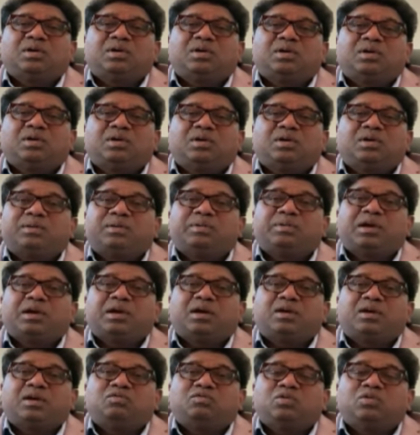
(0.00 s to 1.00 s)
I'm full,
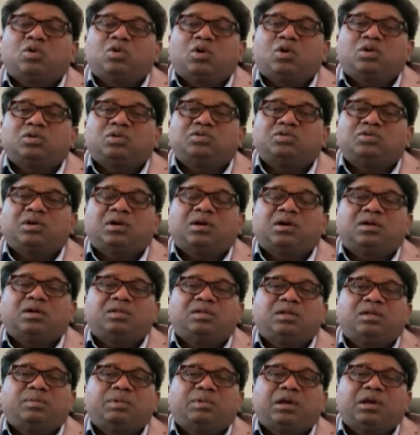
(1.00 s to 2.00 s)
and they may have
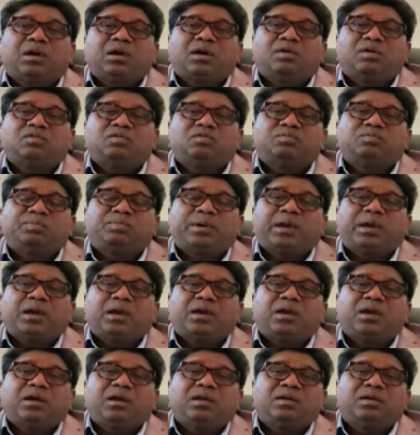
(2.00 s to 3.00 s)
nausea, they may have
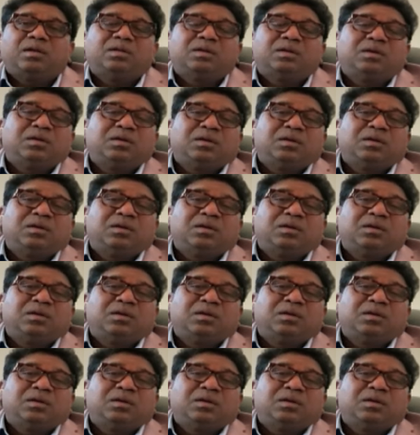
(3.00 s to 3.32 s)
pain,